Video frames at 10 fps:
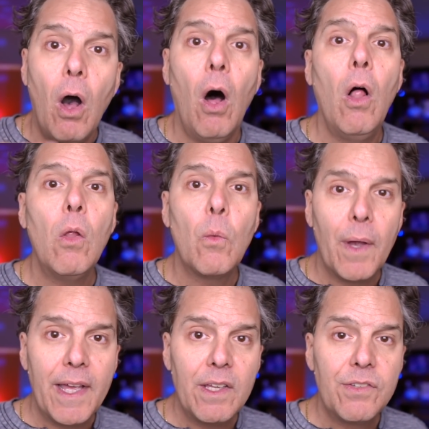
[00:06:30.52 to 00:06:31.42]

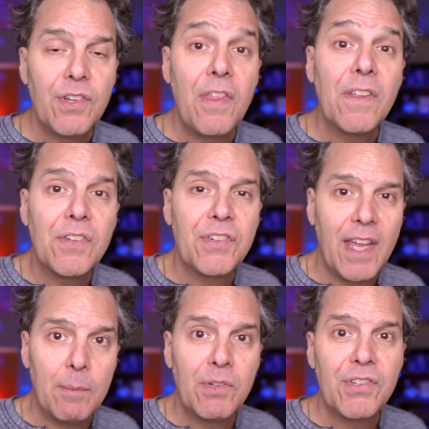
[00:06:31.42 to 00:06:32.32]
always the
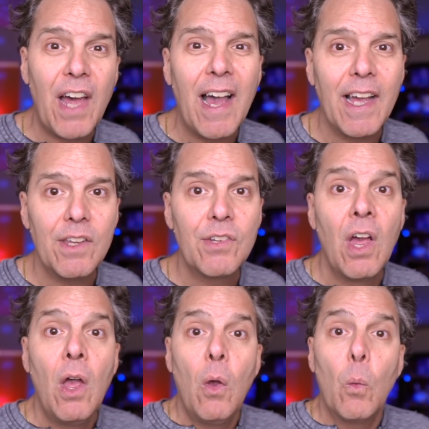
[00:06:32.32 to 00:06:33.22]
same size.
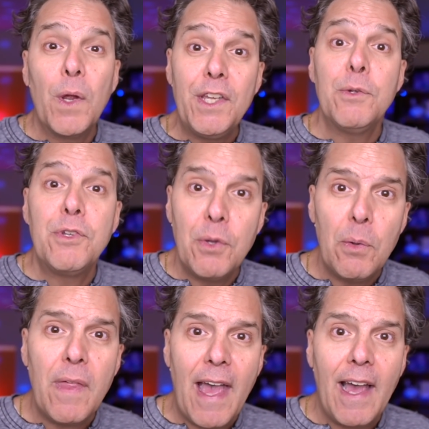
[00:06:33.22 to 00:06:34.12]
When you
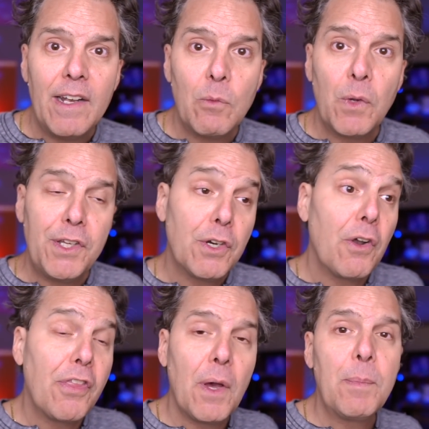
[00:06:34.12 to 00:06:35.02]
do that, when your
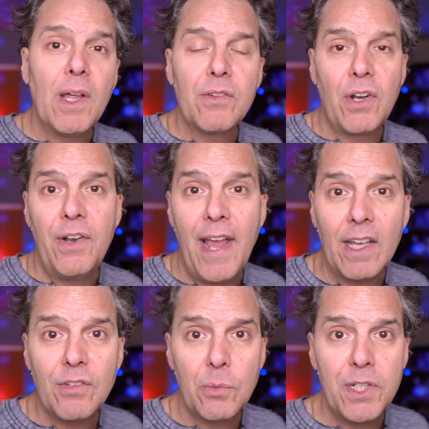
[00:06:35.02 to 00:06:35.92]
thumbnails are
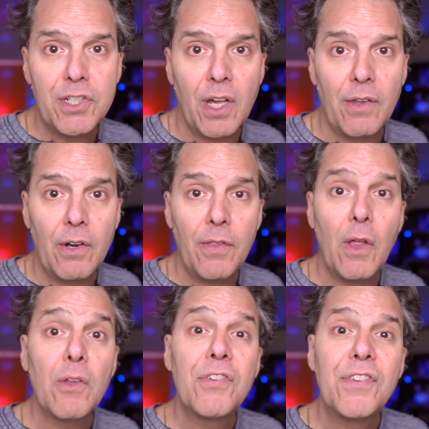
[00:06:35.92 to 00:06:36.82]
next to each other,
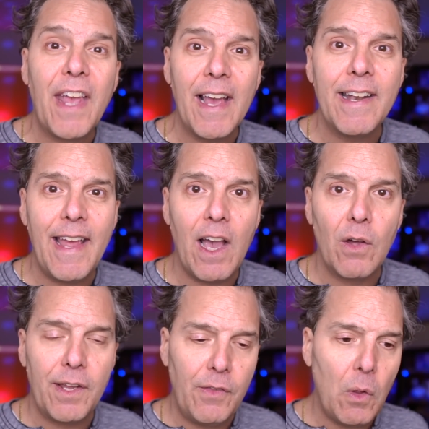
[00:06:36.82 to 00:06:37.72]
they'll stand
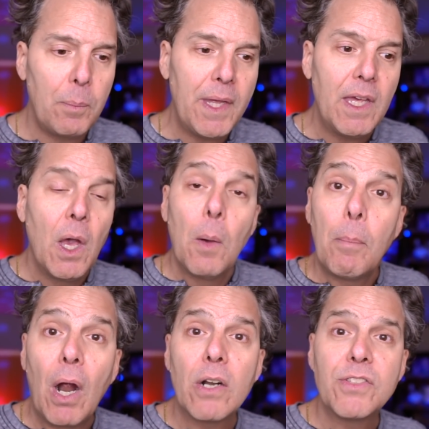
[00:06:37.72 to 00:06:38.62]
out and they'll be
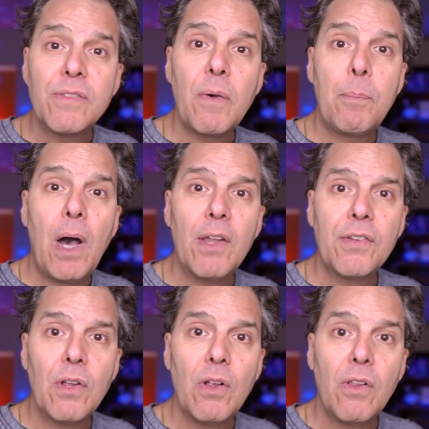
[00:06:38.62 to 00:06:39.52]
parts of a
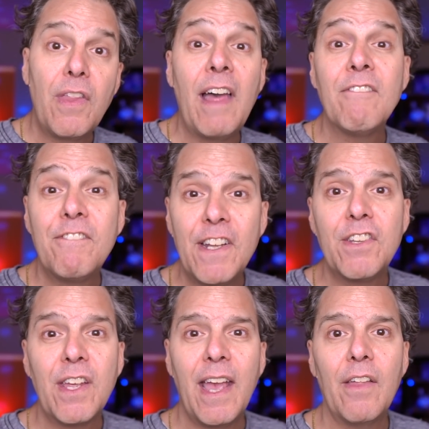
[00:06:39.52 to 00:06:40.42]
puzzle that fit
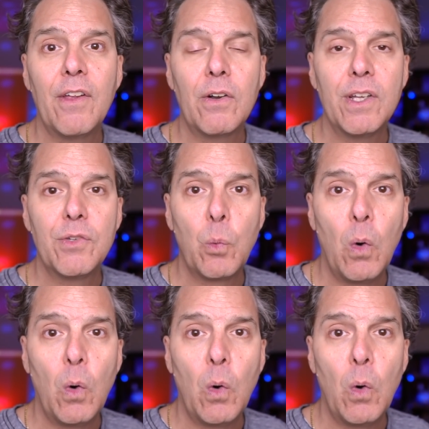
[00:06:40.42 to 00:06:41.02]
together as